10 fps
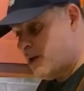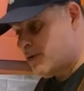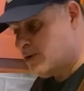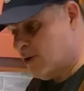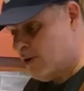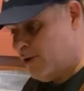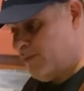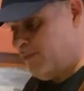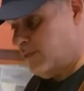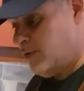risotto,
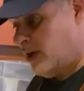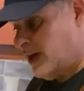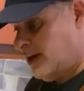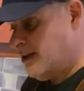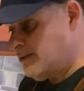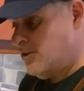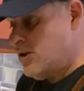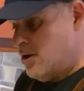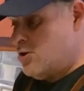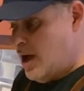okay,
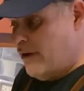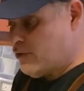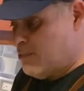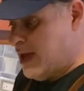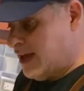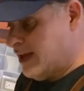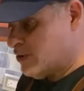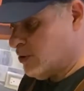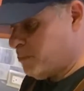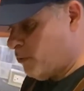you have to make it
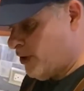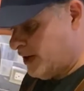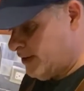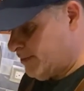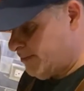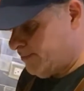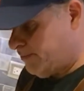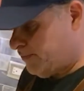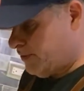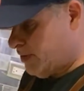to a point,
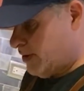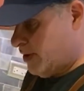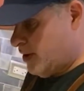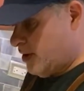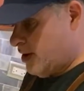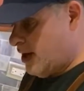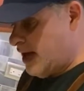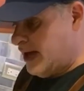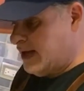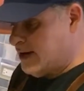
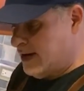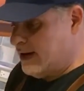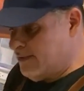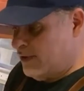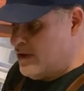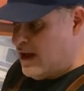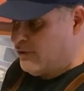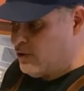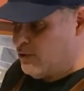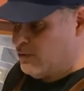and then you have
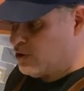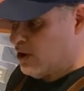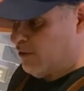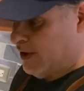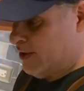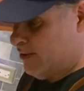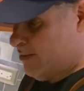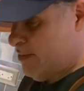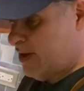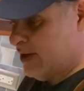to serve it,
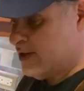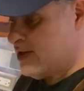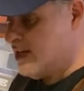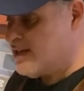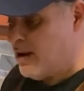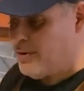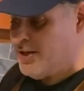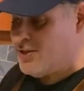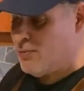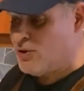because it's not one of
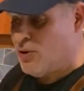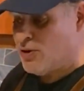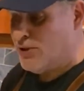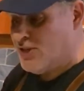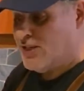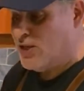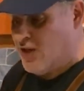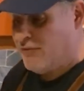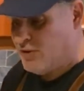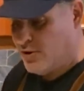these risotto ones things that you
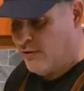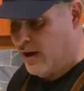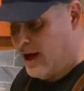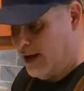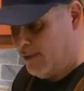have to serve hot.